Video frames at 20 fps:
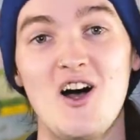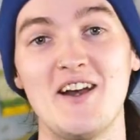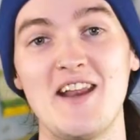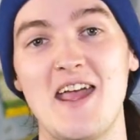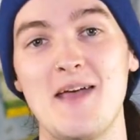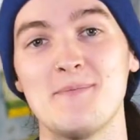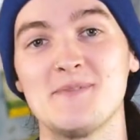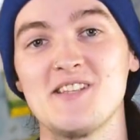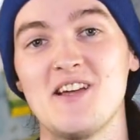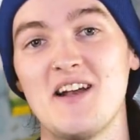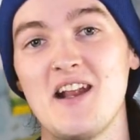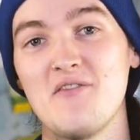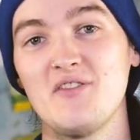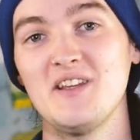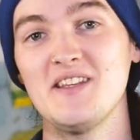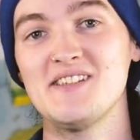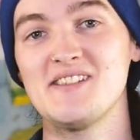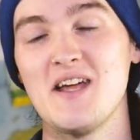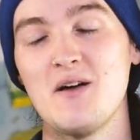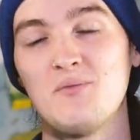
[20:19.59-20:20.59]
On Amazon, I have a
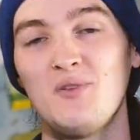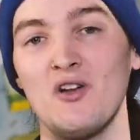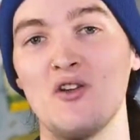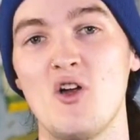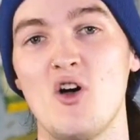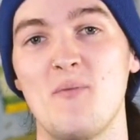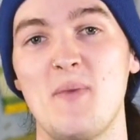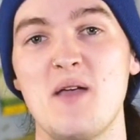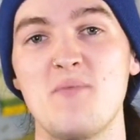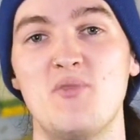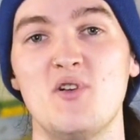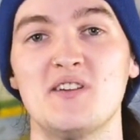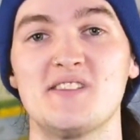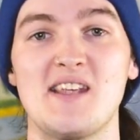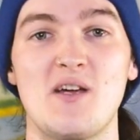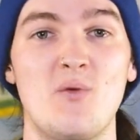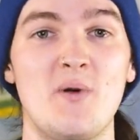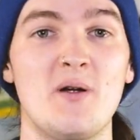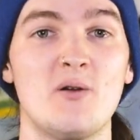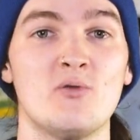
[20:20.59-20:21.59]
link down below to all my books,
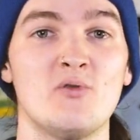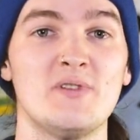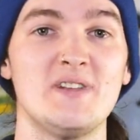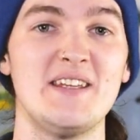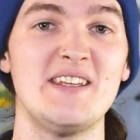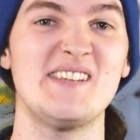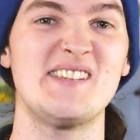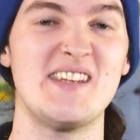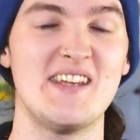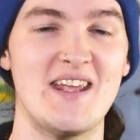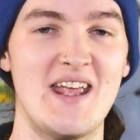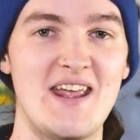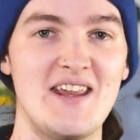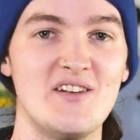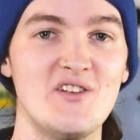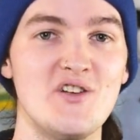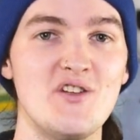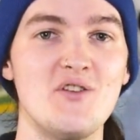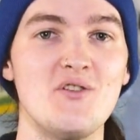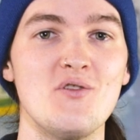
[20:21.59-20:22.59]
and we are releasing a
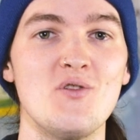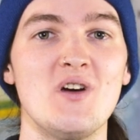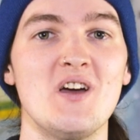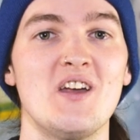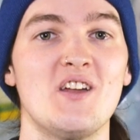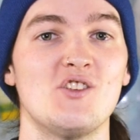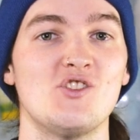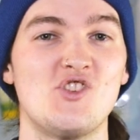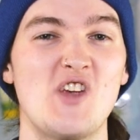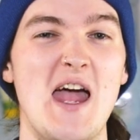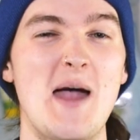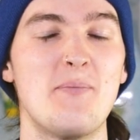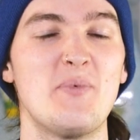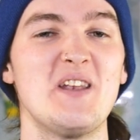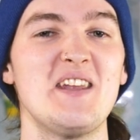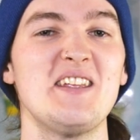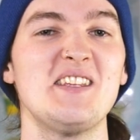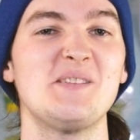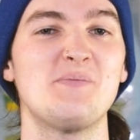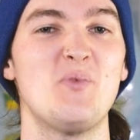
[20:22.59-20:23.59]
new
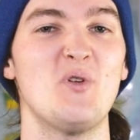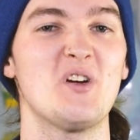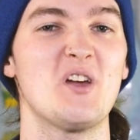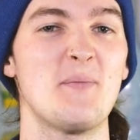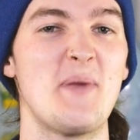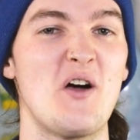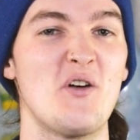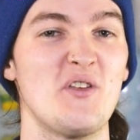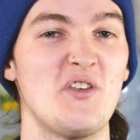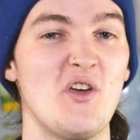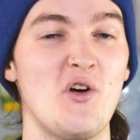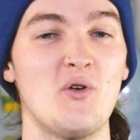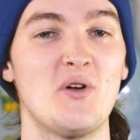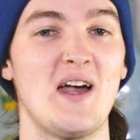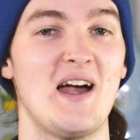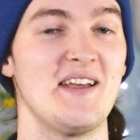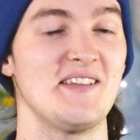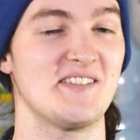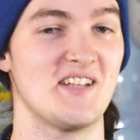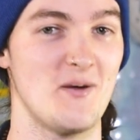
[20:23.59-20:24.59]
Japanese book about
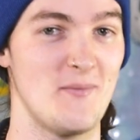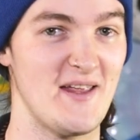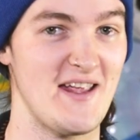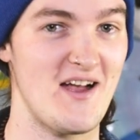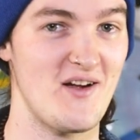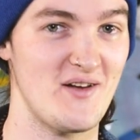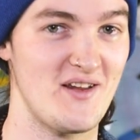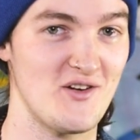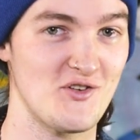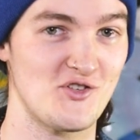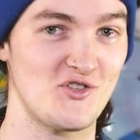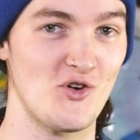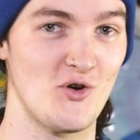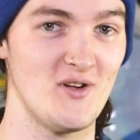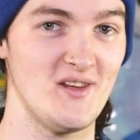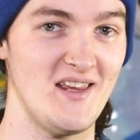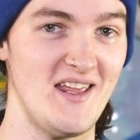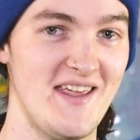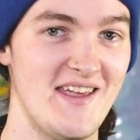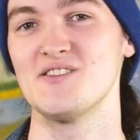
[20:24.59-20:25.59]
yokais coming out here
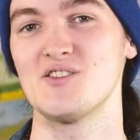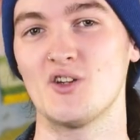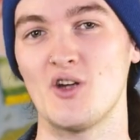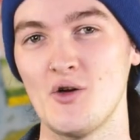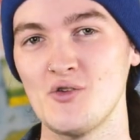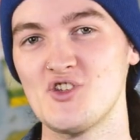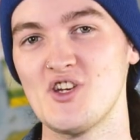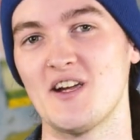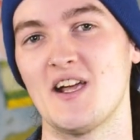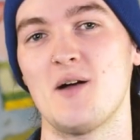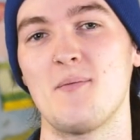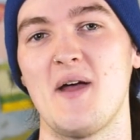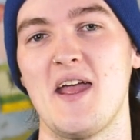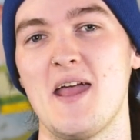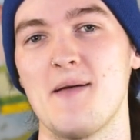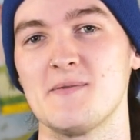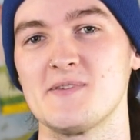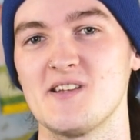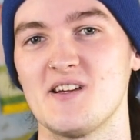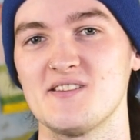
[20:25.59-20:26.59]
shortly. So go check out my
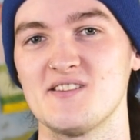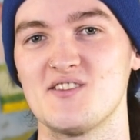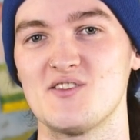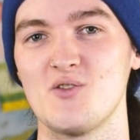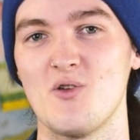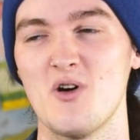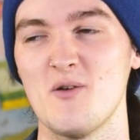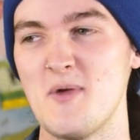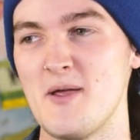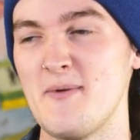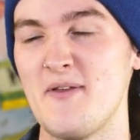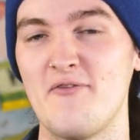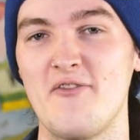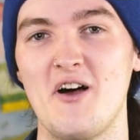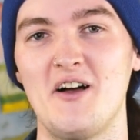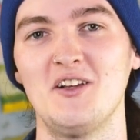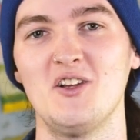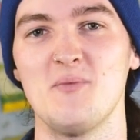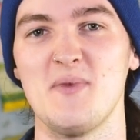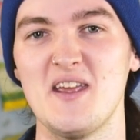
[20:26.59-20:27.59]
Amazon store. Maybe
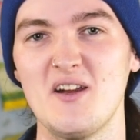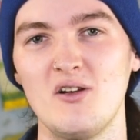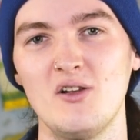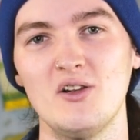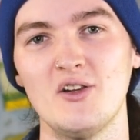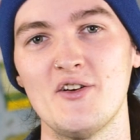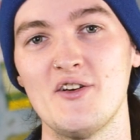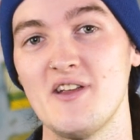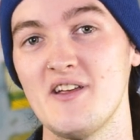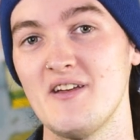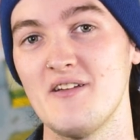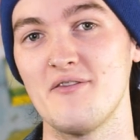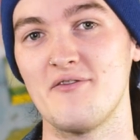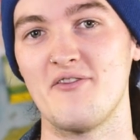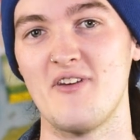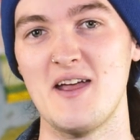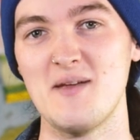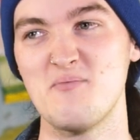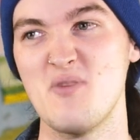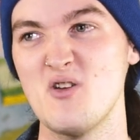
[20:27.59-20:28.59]
follow me. It'll alert you
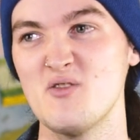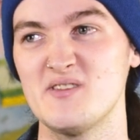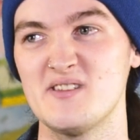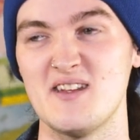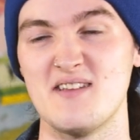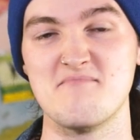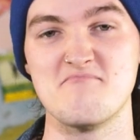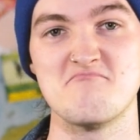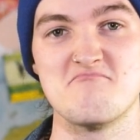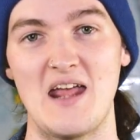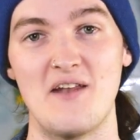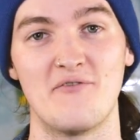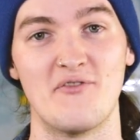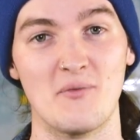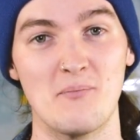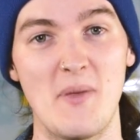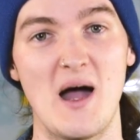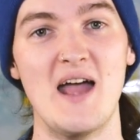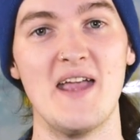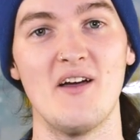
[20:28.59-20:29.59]
if I post it. And
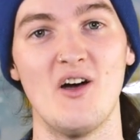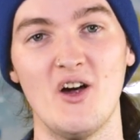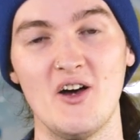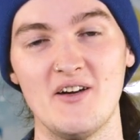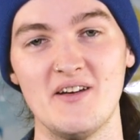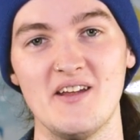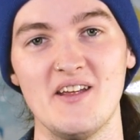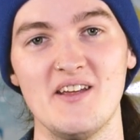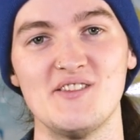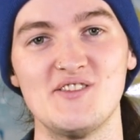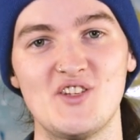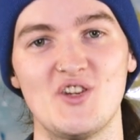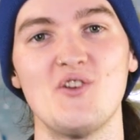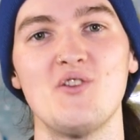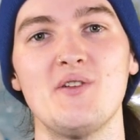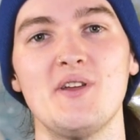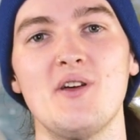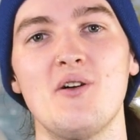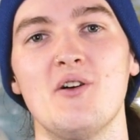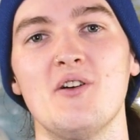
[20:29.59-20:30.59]
from my heart
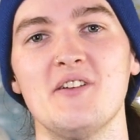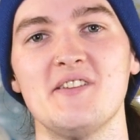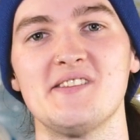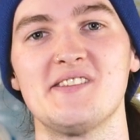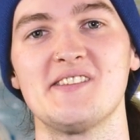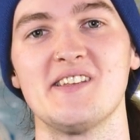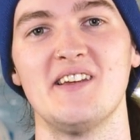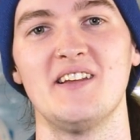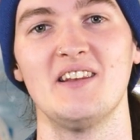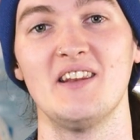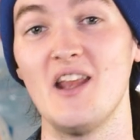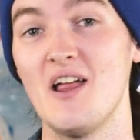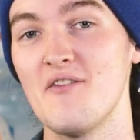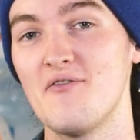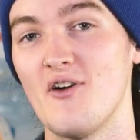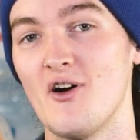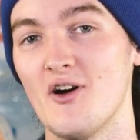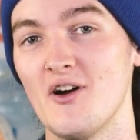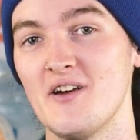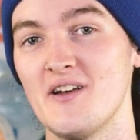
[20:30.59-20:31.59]
to yours, love
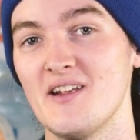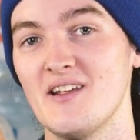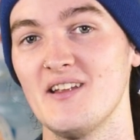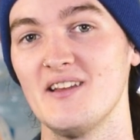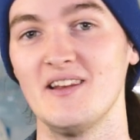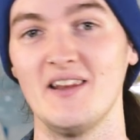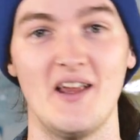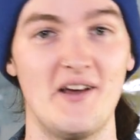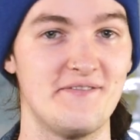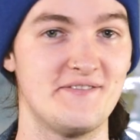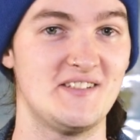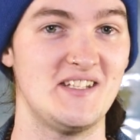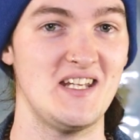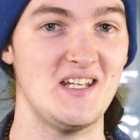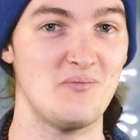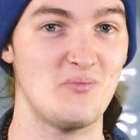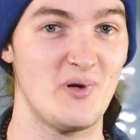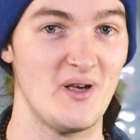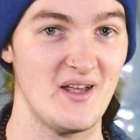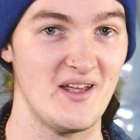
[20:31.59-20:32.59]
hard, love
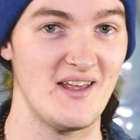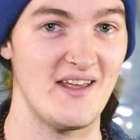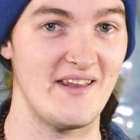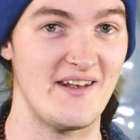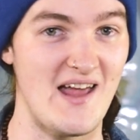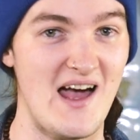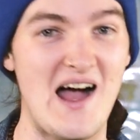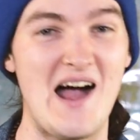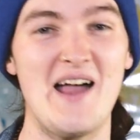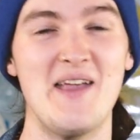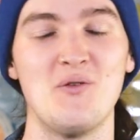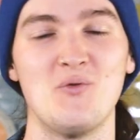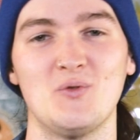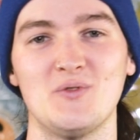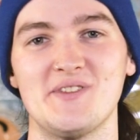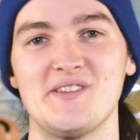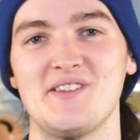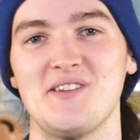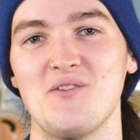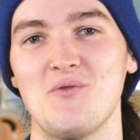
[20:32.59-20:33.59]
deep, and I
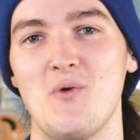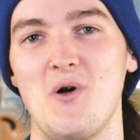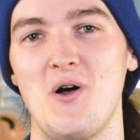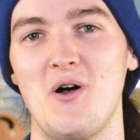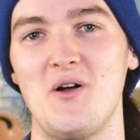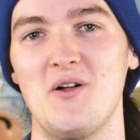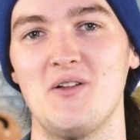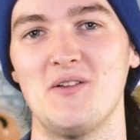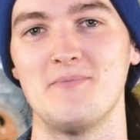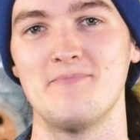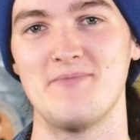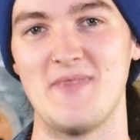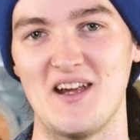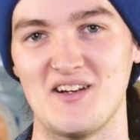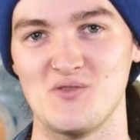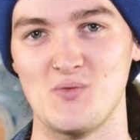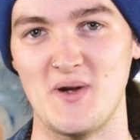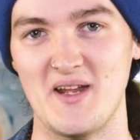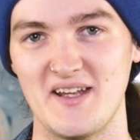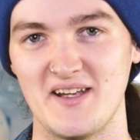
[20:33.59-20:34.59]
will see you all
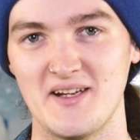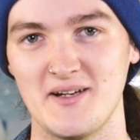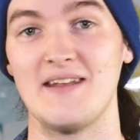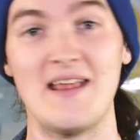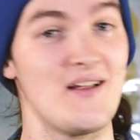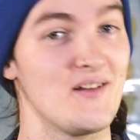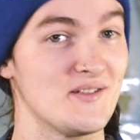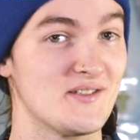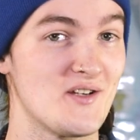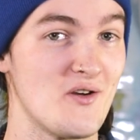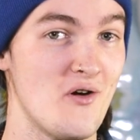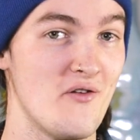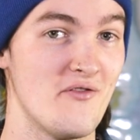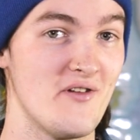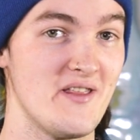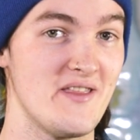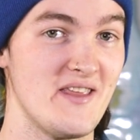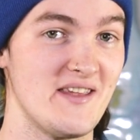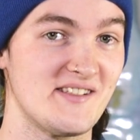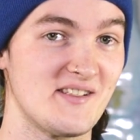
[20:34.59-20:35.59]
next week. Now let's go over
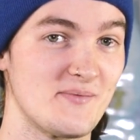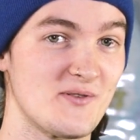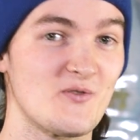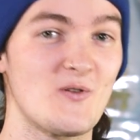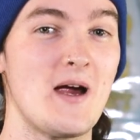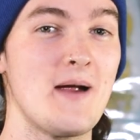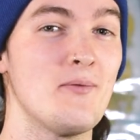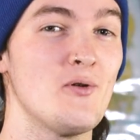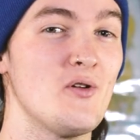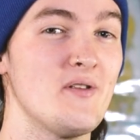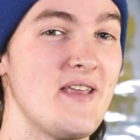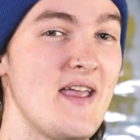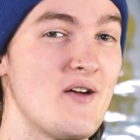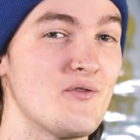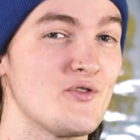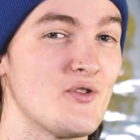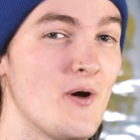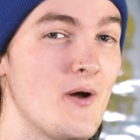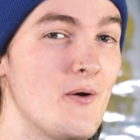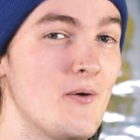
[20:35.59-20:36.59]
to the subscriber on the
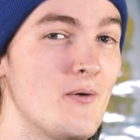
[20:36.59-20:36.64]
outro.